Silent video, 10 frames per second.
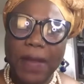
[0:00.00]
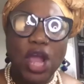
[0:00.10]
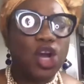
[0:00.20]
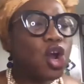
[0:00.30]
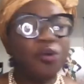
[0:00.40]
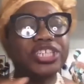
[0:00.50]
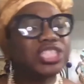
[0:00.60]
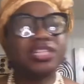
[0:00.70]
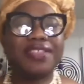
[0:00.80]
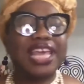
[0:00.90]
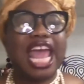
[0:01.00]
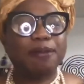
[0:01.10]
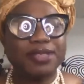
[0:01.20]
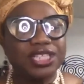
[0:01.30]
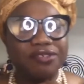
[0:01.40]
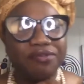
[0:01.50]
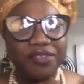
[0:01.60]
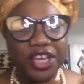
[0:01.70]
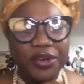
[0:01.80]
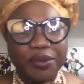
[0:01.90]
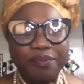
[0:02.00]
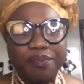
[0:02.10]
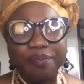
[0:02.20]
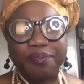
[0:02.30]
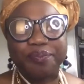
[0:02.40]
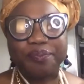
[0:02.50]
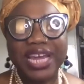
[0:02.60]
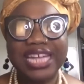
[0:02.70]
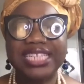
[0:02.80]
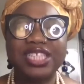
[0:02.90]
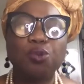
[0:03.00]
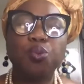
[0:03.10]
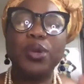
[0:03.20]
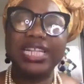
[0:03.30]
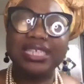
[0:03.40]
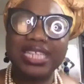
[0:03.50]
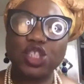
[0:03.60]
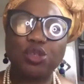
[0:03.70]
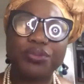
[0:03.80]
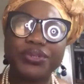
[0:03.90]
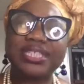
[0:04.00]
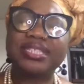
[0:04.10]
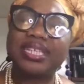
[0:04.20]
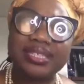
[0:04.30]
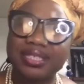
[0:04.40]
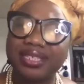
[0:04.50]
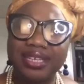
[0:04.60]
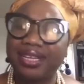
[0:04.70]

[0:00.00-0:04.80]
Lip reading: Courage is not the absence of fear. It is the willingness to persist